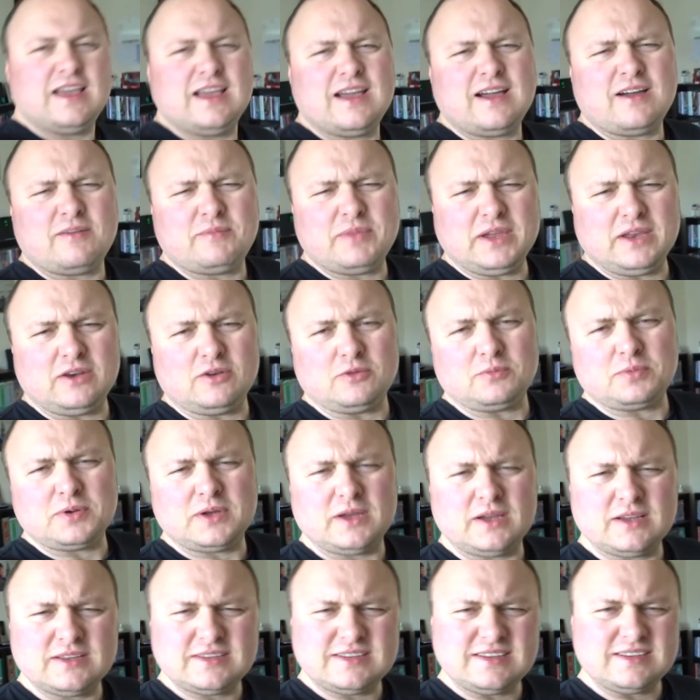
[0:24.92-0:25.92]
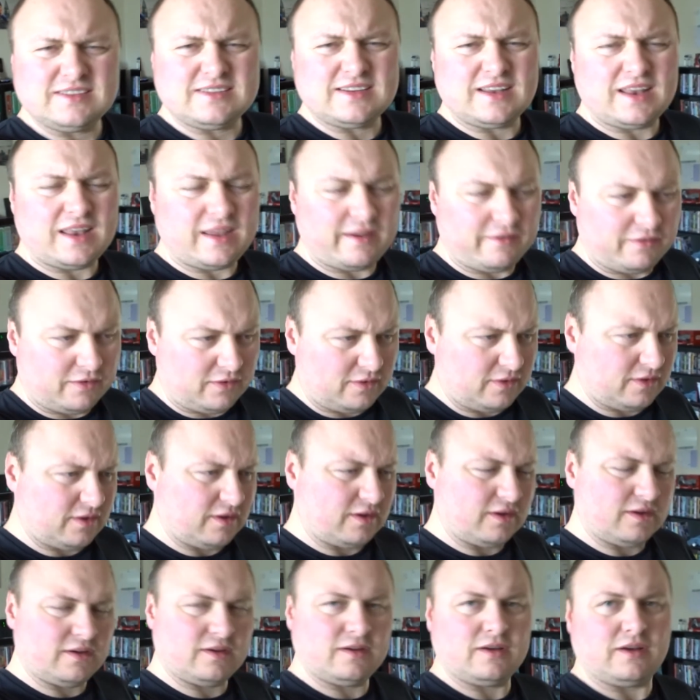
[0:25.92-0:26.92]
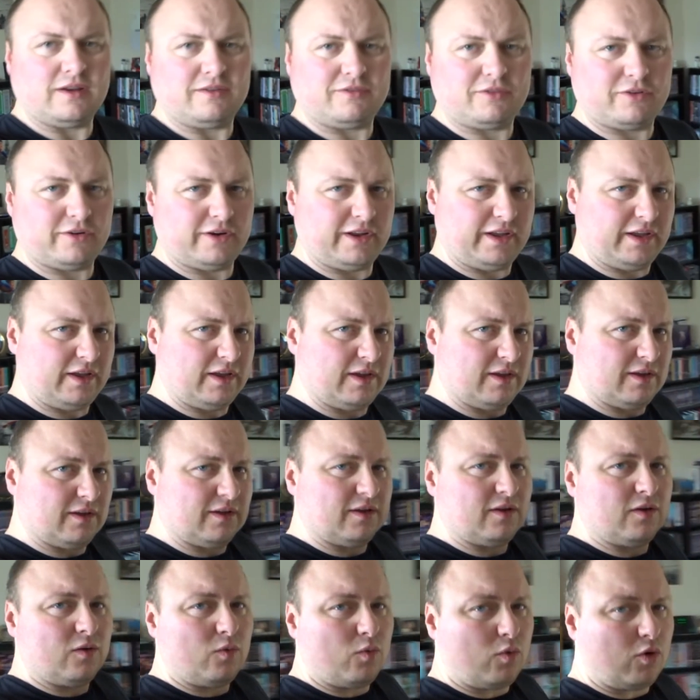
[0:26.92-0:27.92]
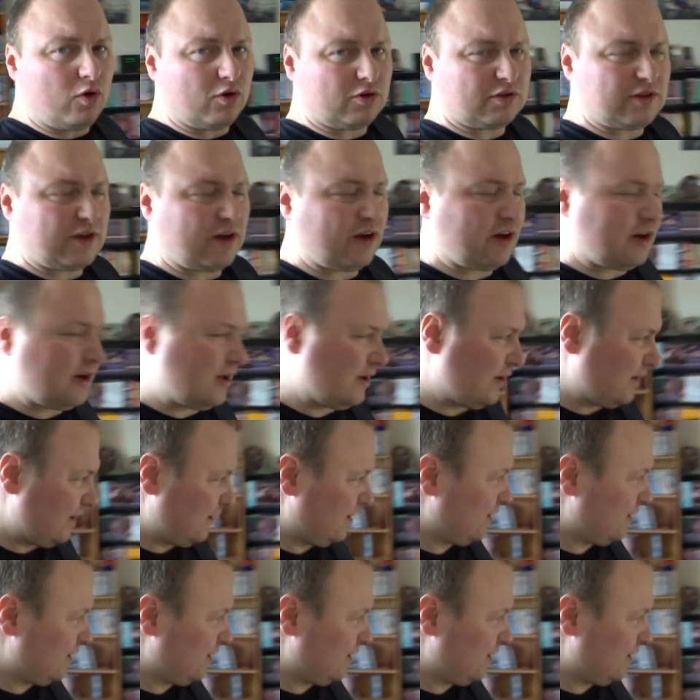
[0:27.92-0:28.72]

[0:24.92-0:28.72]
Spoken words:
I've been up since 11. I've already walked Harley